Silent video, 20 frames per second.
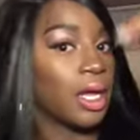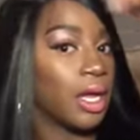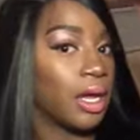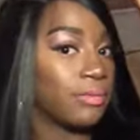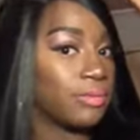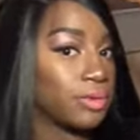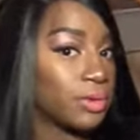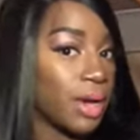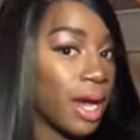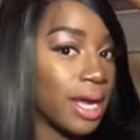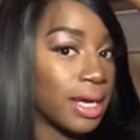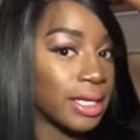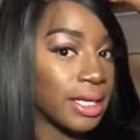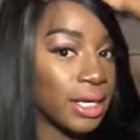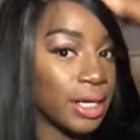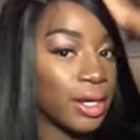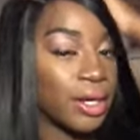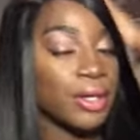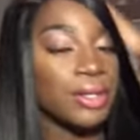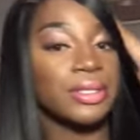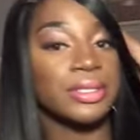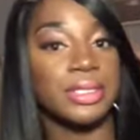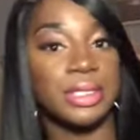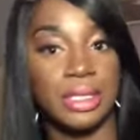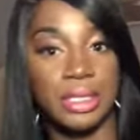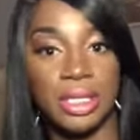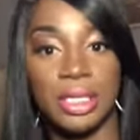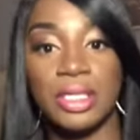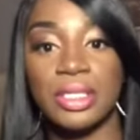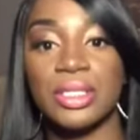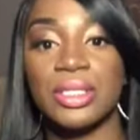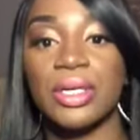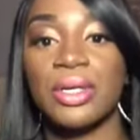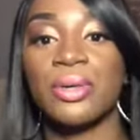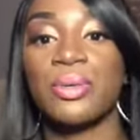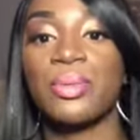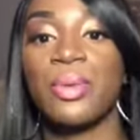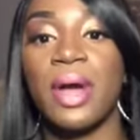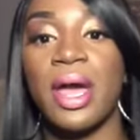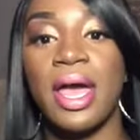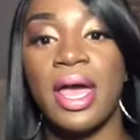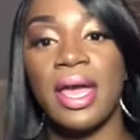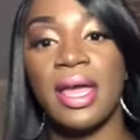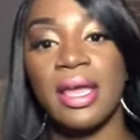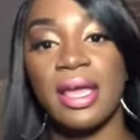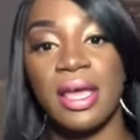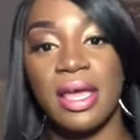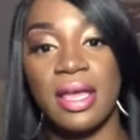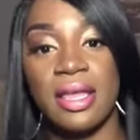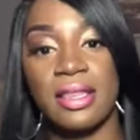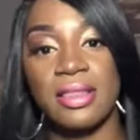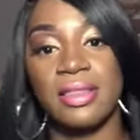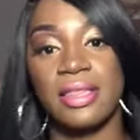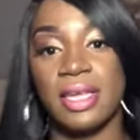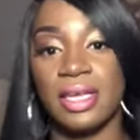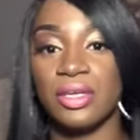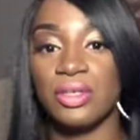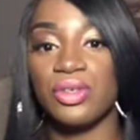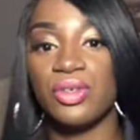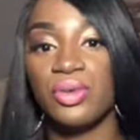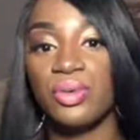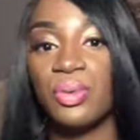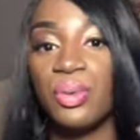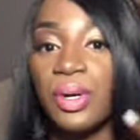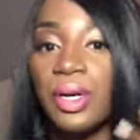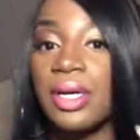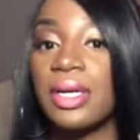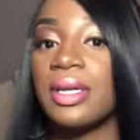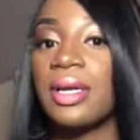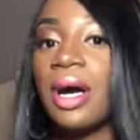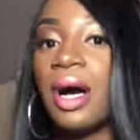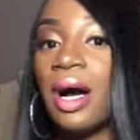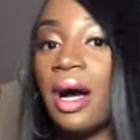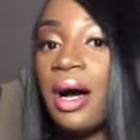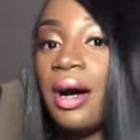if you know how to get her to look a certain way, then you would